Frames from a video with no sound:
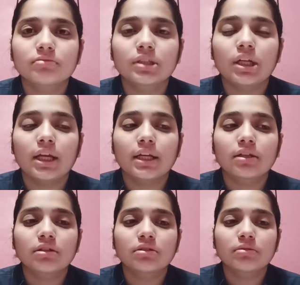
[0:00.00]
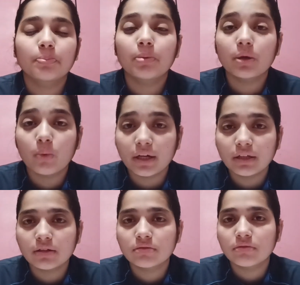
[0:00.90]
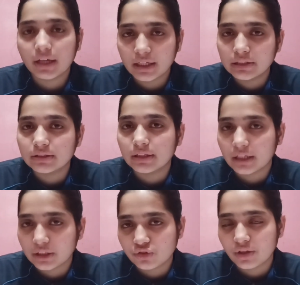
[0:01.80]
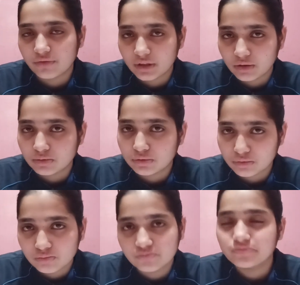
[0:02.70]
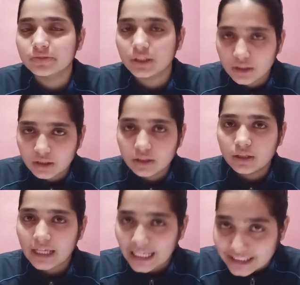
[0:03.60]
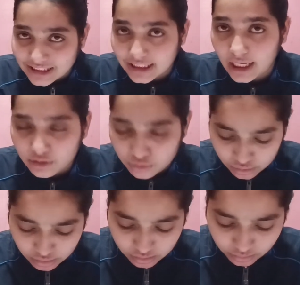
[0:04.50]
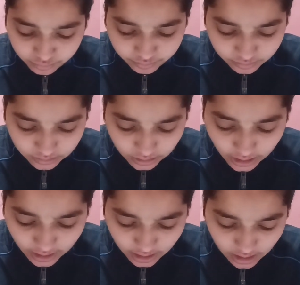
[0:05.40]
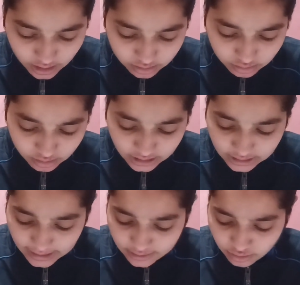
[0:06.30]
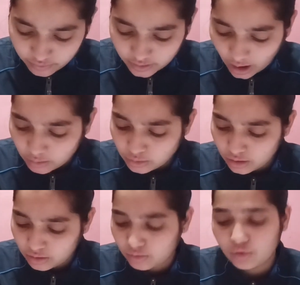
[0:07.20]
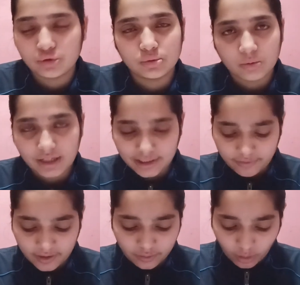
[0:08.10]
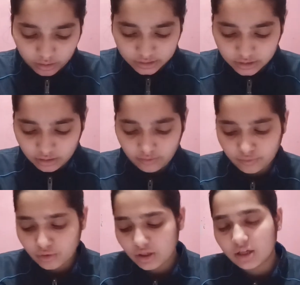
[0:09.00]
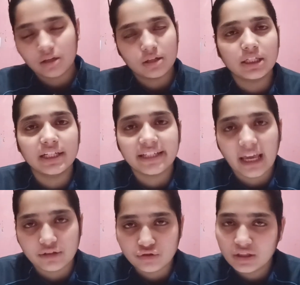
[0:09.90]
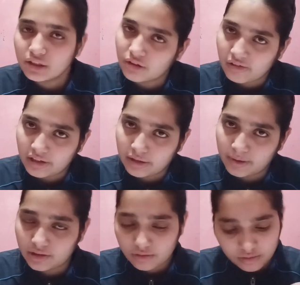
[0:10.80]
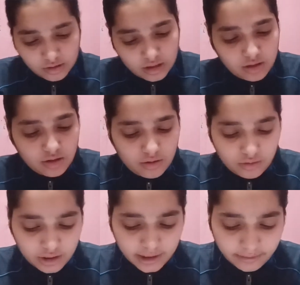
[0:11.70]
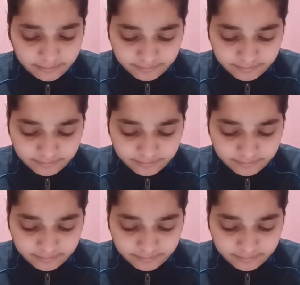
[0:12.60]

like prevent AIDS and HIV also, STIs also. Okay, so in case of doubt, go to qualified doctor for early detection and treatment. Okay,